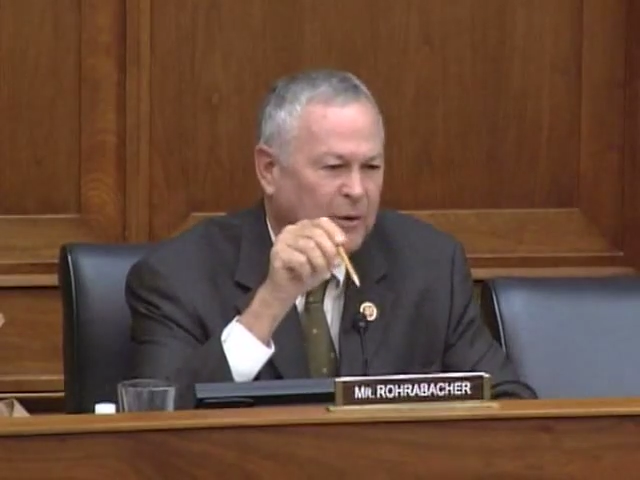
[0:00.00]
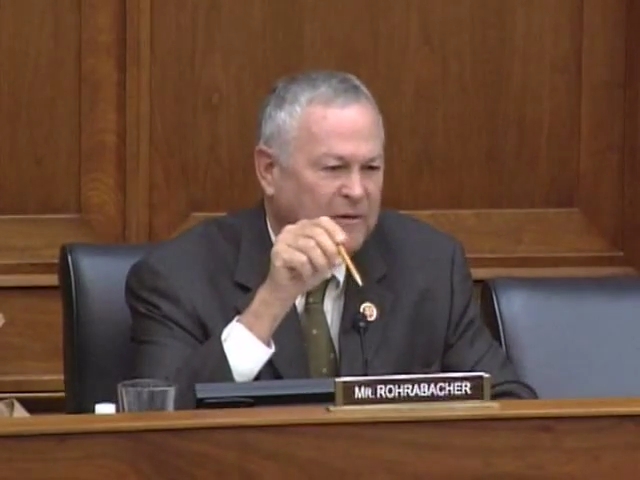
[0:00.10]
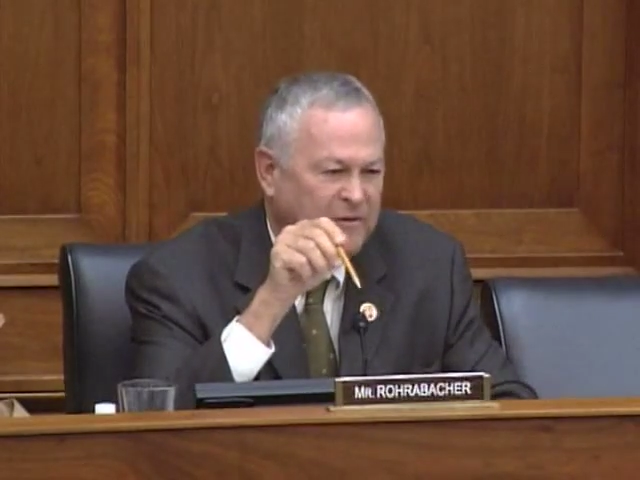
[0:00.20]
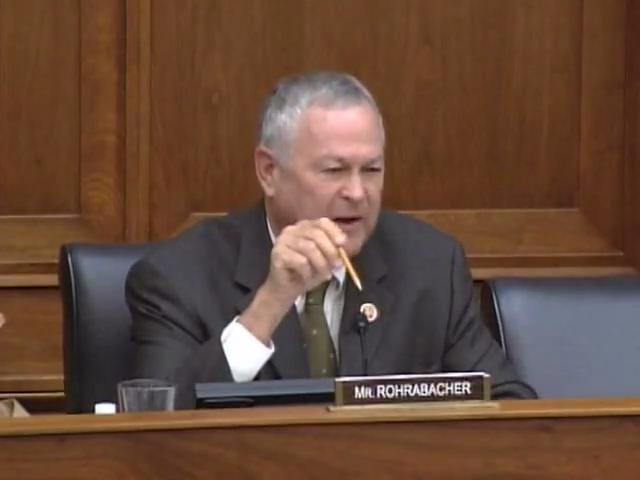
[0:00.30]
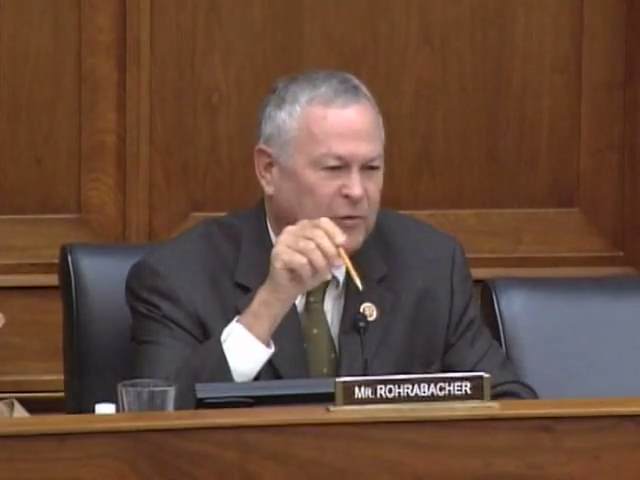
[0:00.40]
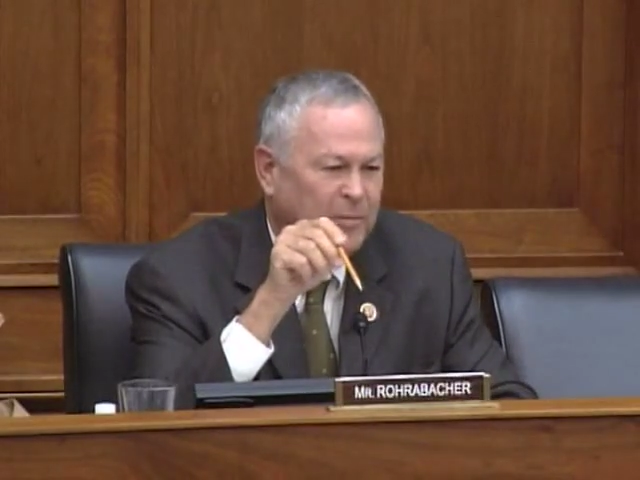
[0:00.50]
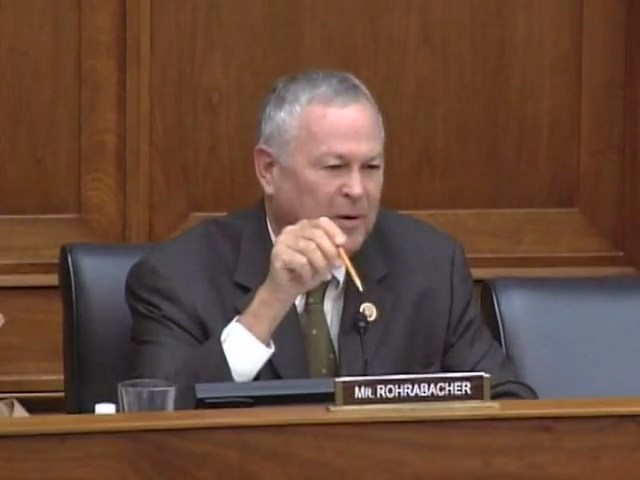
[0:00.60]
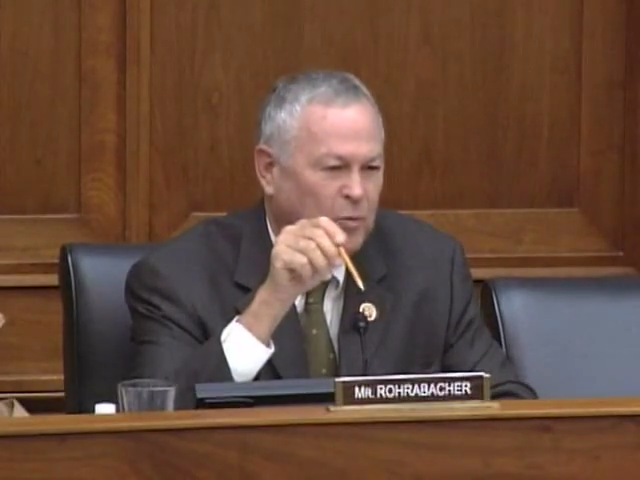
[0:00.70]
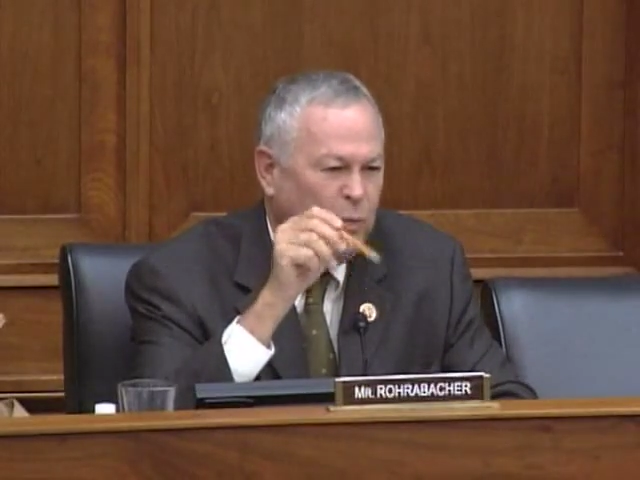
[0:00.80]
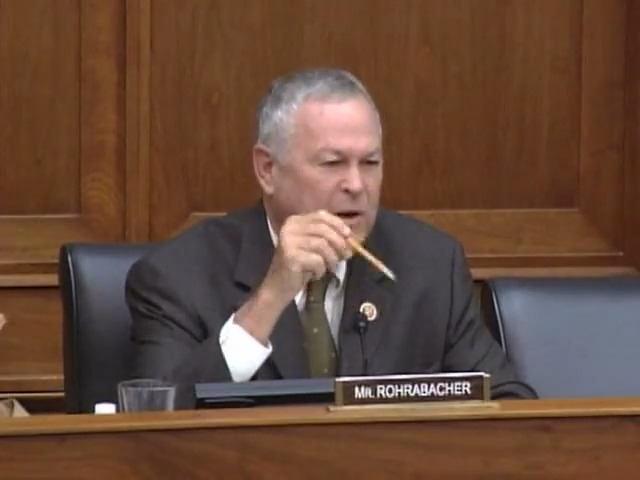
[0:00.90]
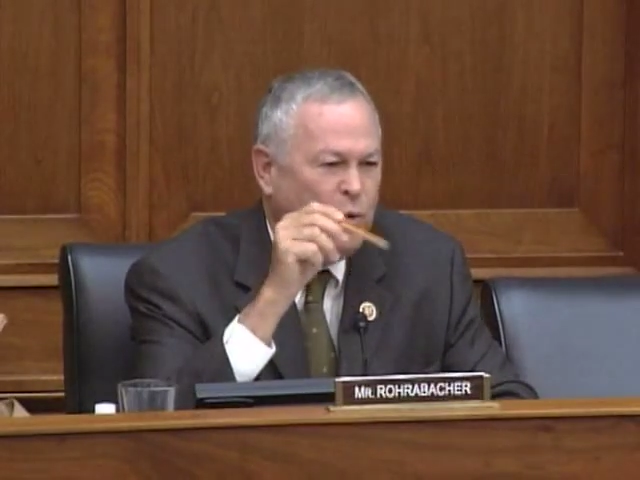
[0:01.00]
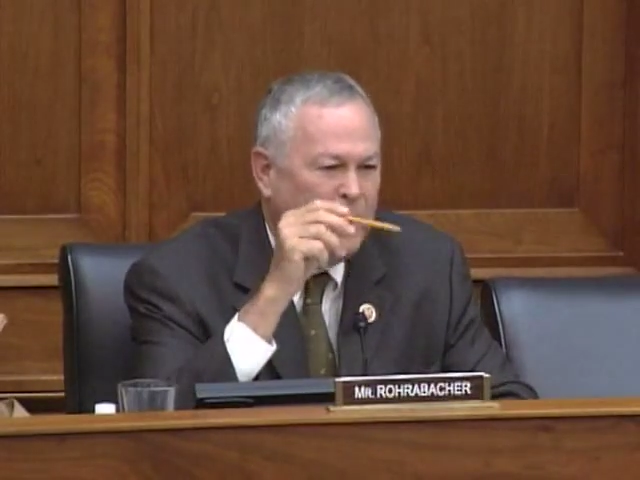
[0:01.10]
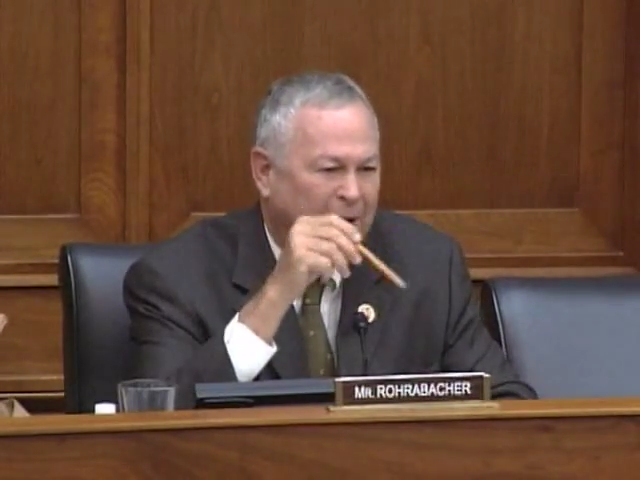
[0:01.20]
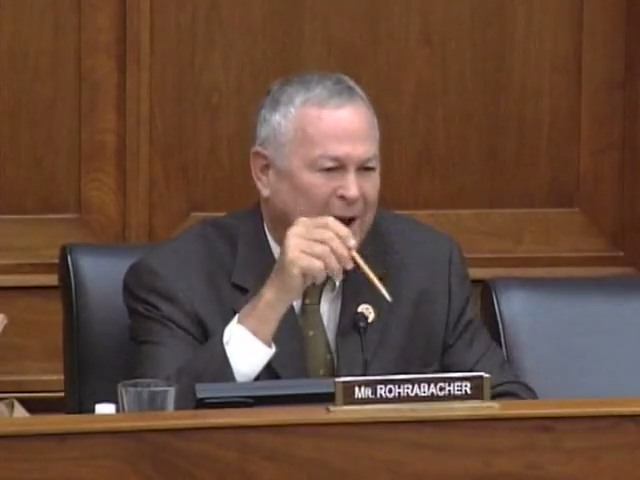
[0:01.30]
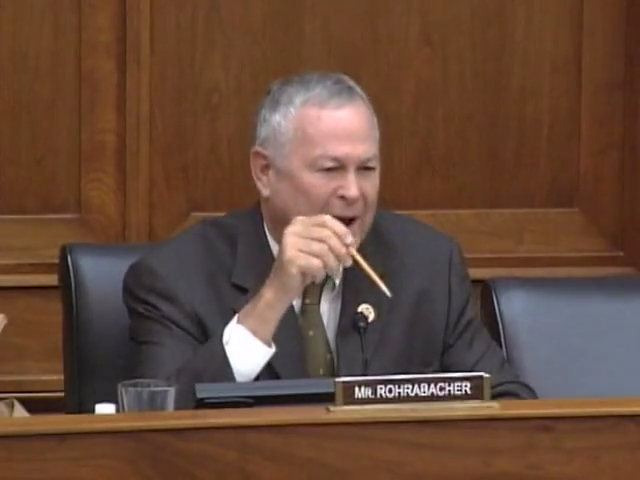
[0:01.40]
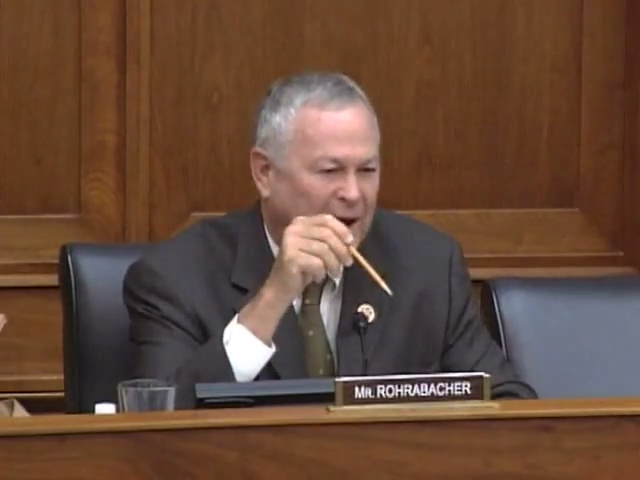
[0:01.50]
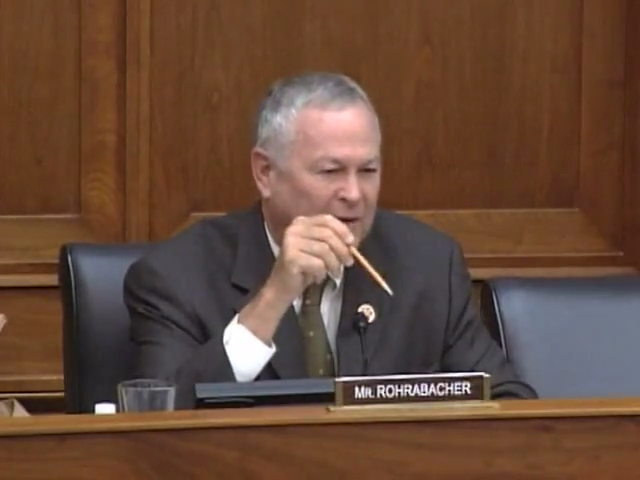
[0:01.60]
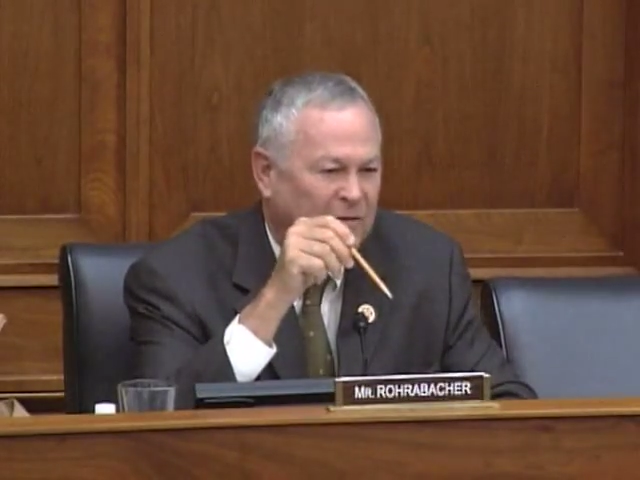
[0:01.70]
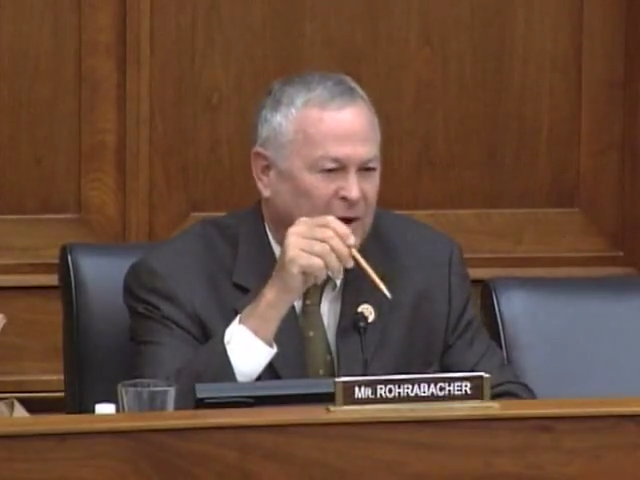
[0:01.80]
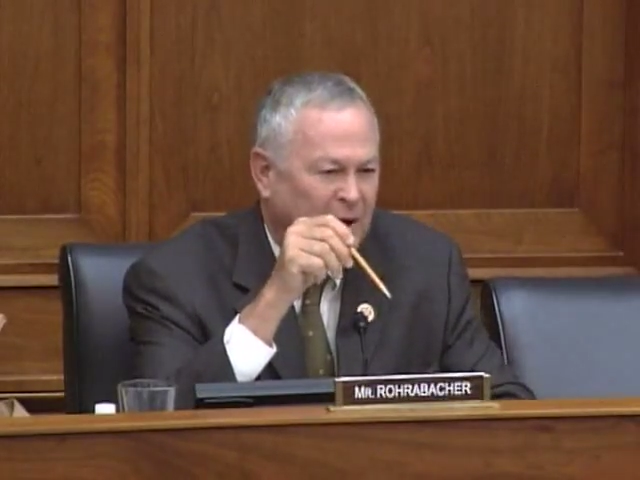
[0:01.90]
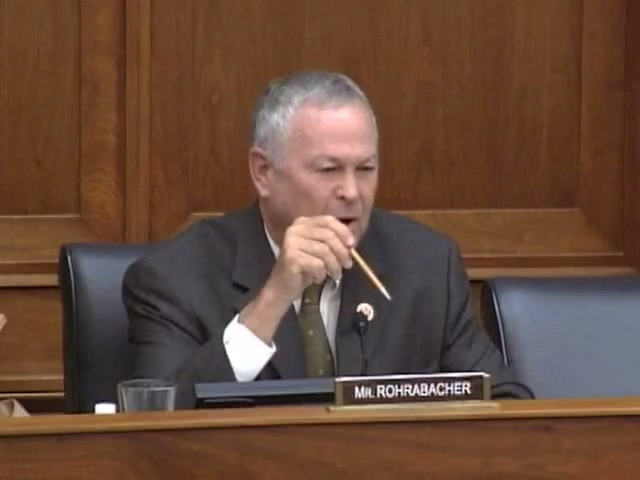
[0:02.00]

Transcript: investment, we could have